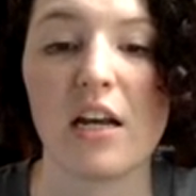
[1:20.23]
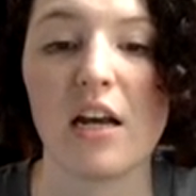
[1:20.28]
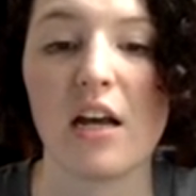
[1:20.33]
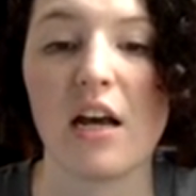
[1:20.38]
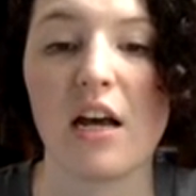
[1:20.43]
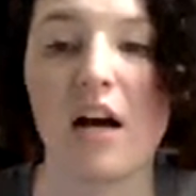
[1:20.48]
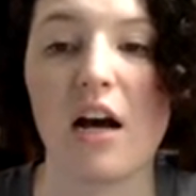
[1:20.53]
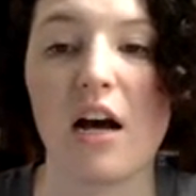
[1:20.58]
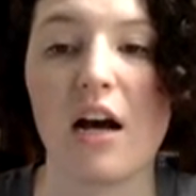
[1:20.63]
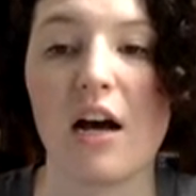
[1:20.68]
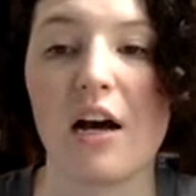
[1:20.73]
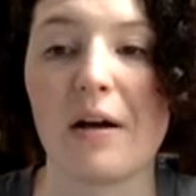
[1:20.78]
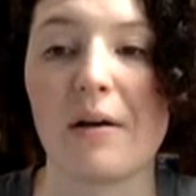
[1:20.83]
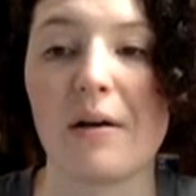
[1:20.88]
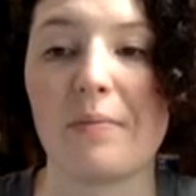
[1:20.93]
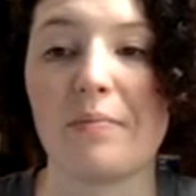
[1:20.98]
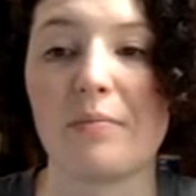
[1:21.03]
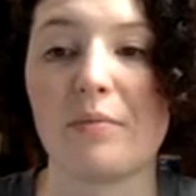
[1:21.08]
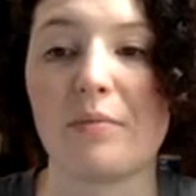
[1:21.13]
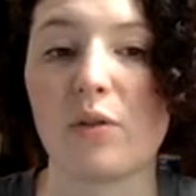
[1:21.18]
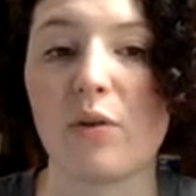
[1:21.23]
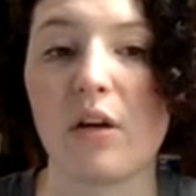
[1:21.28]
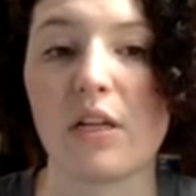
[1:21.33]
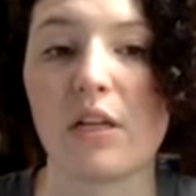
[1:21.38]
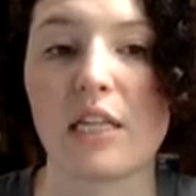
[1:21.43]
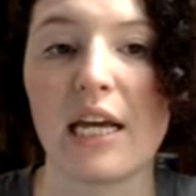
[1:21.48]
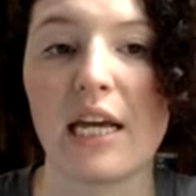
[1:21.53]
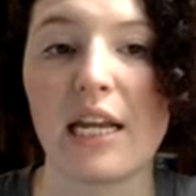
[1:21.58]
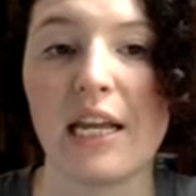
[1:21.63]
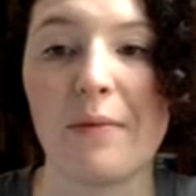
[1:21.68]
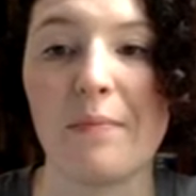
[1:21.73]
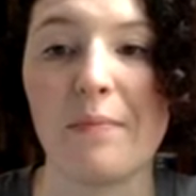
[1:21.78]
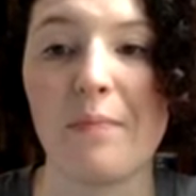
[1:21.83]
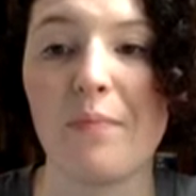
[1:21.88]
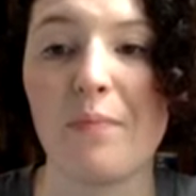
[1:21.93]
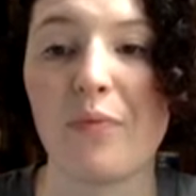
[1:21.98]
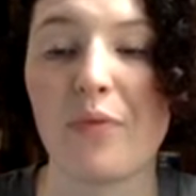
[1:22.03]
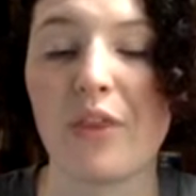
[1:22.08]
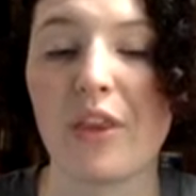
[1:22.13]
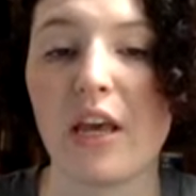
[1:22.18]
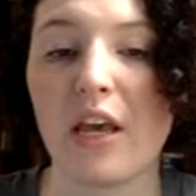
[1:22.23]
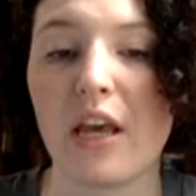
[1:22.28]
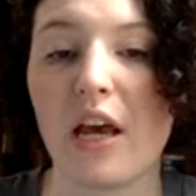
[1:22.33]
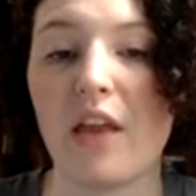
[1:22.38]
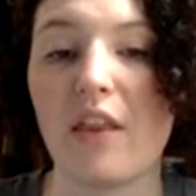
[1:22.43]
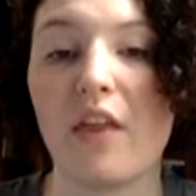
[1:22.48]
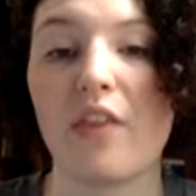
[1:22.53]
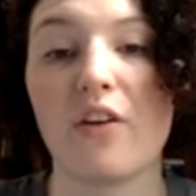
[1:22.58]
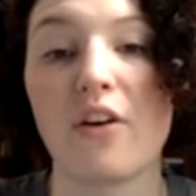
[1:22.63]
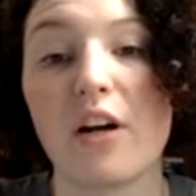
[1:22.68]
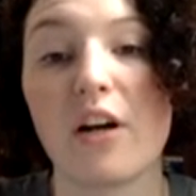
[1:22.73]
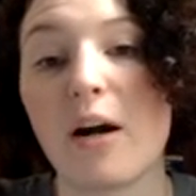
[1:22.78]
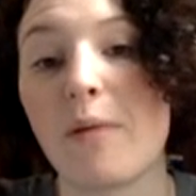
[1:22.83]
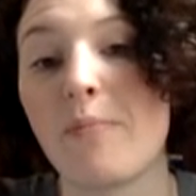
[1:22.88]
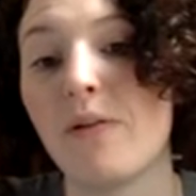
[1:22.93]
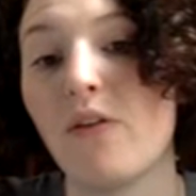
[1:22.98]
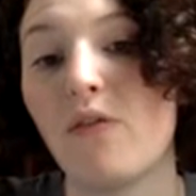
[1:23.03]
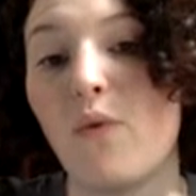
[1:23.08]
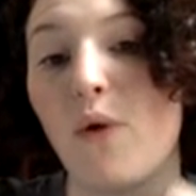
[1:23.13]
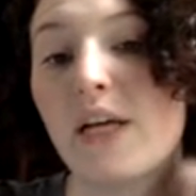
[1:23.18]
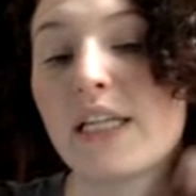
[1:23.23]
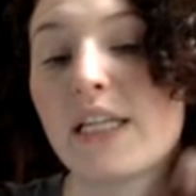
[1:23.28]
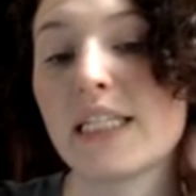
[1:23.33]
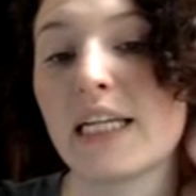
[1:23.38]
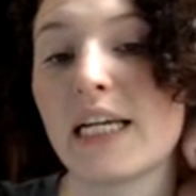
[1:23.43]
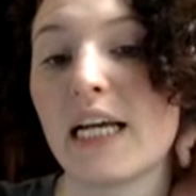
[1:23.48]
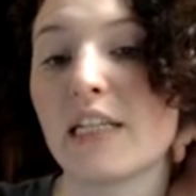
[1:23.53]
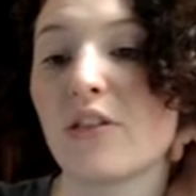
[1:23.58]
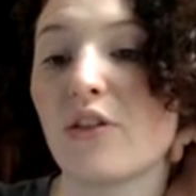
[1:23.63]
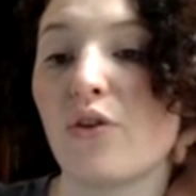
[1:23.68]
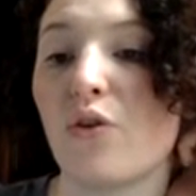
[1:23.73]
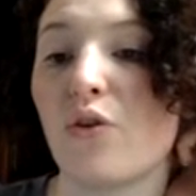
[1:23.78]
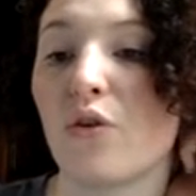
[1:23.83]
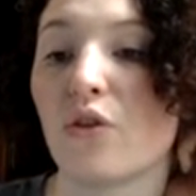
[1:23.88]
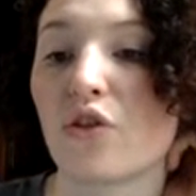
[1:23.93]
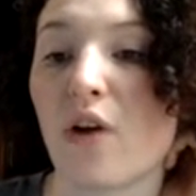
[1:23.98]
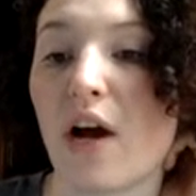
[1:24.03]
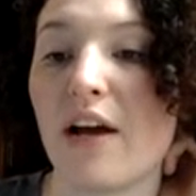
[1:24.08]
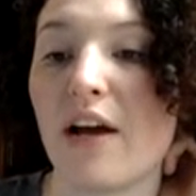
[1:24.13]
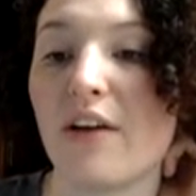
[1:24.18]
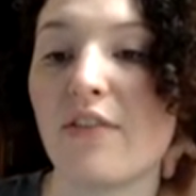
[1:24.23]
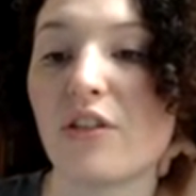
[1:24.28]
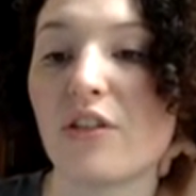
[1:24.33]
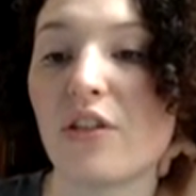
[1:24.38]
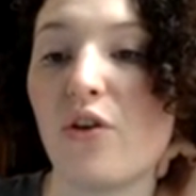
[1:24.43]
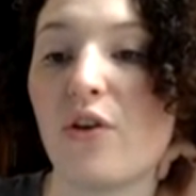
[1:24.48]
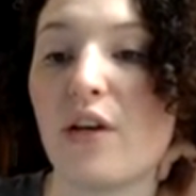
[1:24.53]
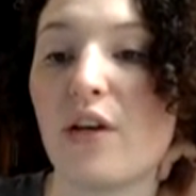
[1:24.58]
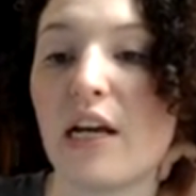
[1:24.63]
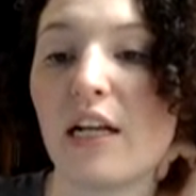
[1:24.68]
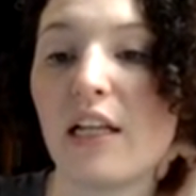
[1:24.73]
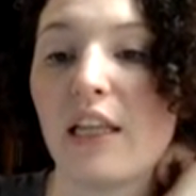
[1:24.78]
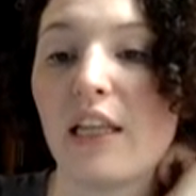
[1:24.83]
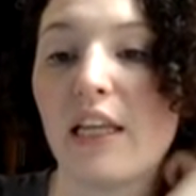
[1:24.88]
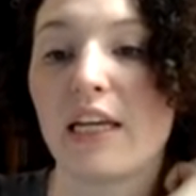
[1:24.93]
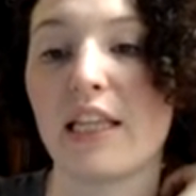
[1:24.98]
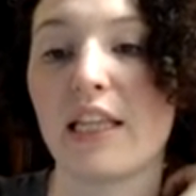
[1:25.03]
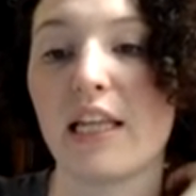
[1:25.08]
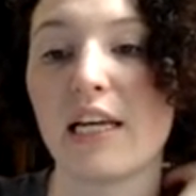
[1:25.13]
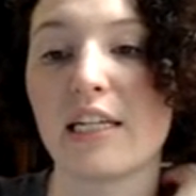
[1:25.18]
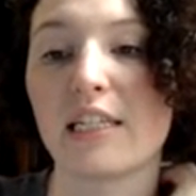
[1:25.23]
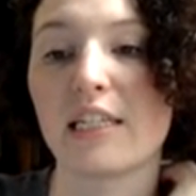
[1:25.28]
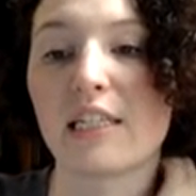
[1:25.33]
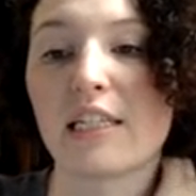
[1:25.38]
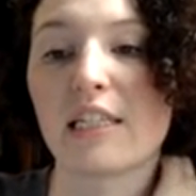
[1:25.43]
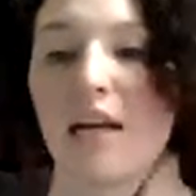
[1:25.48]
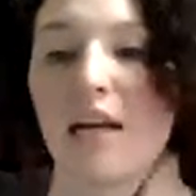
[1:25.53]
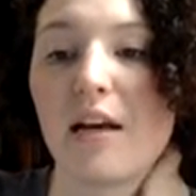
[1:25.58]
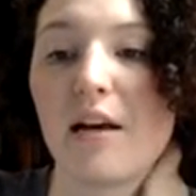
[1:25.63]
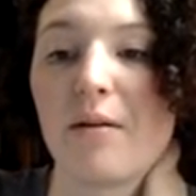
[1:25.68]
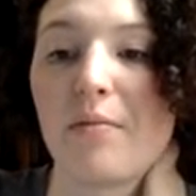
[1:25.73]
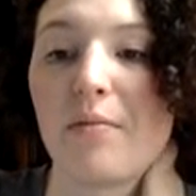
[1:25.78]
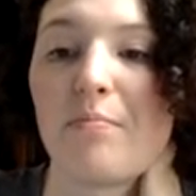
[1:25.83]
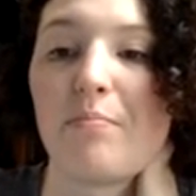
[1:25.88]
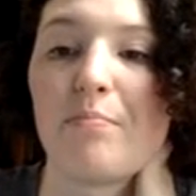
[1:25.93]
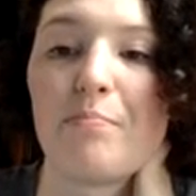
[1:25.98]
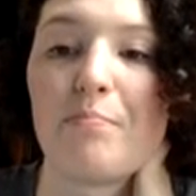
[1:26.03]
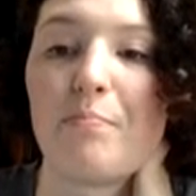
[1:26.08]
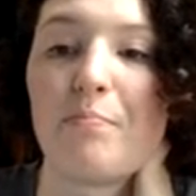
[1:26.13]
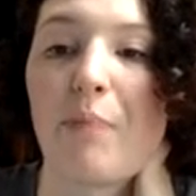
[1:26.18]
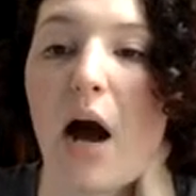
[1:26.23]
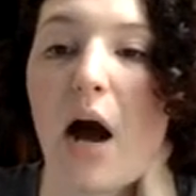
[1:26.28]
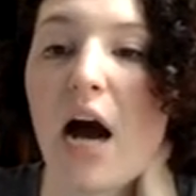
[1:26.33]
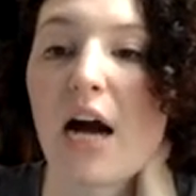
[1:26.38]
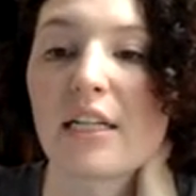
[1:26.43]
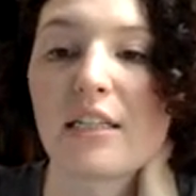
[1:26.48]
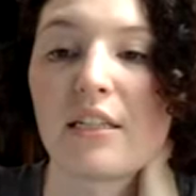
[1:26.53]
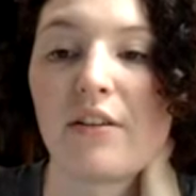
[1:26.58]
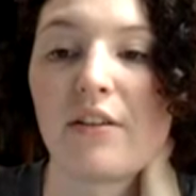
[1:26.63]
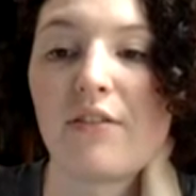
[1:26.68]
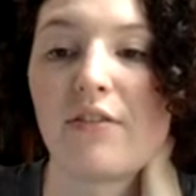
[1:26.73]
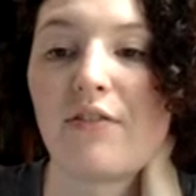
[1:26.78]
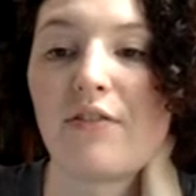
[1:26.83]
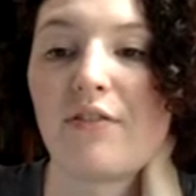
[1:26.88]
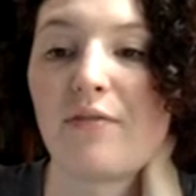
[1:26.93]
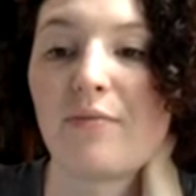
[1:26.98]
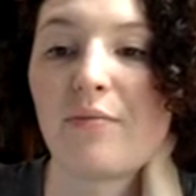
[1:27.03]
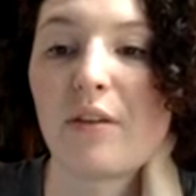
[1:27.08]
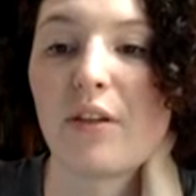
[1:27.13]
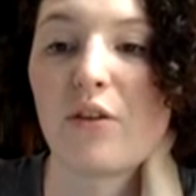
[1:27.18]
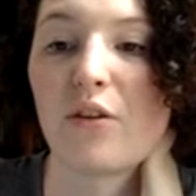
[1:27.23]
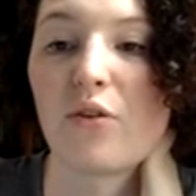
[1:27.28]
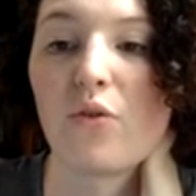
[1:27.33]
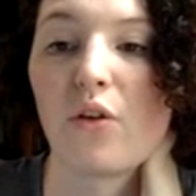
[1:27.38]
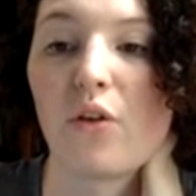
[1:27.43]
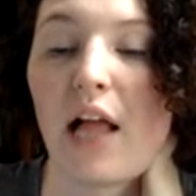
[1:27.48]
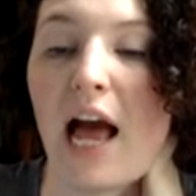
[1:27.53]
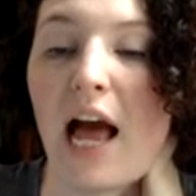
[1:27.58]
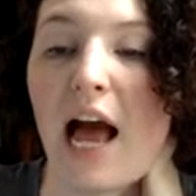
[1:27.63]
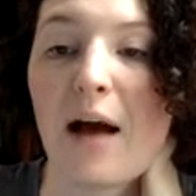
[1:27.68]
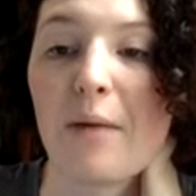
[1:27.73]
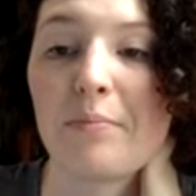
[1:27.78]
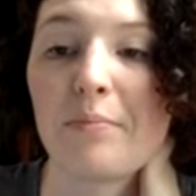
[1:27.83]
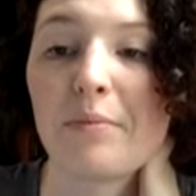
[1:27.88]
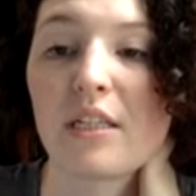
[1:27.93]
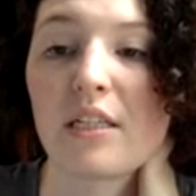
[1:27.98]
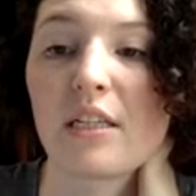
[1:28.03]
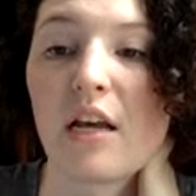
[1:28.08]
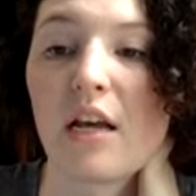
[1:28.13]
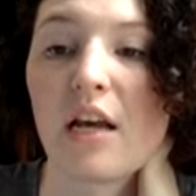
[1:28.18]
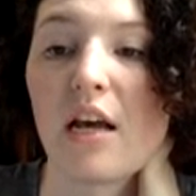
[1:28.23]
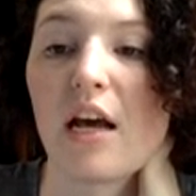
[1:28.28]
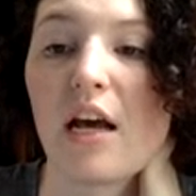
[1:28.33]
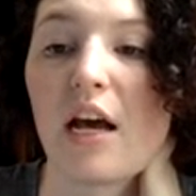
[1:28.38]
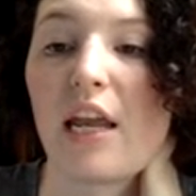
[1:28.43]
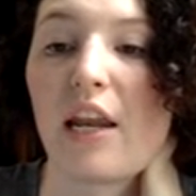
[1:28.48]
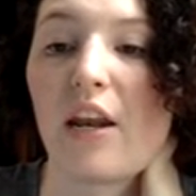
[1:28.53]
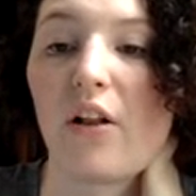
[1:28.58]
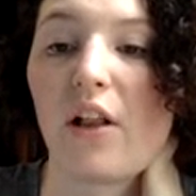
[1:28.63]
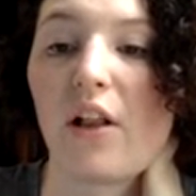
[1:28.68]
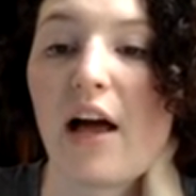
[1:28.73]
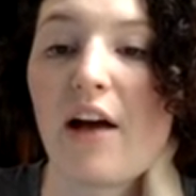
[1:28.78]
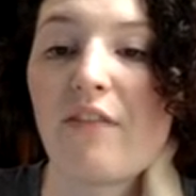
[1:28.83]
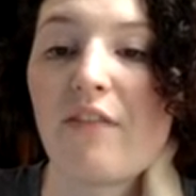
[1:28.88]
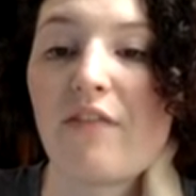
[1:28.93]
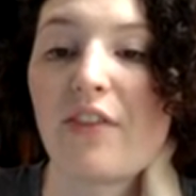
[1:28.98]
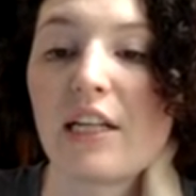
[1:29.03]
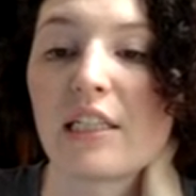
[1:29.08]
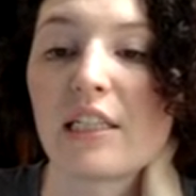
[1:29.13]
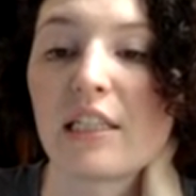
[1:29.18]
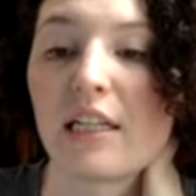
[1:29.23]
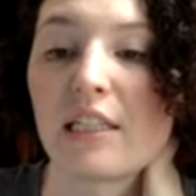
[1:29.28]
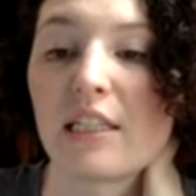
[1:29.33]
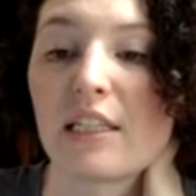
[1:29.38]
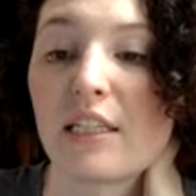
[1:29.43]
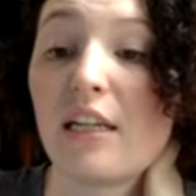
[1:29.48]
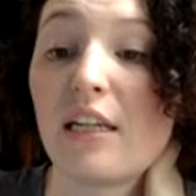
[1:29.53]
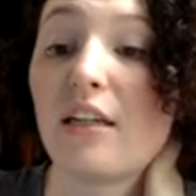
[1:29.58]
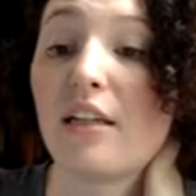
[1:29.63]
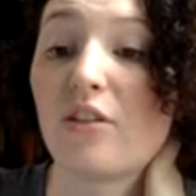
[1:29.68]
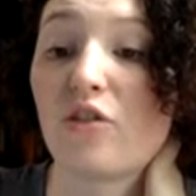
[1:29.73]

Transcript: So I'll sign in. And then there are a couple of ways to get to Google Drive. So you can click this box of Google Apps and it'll have things listed.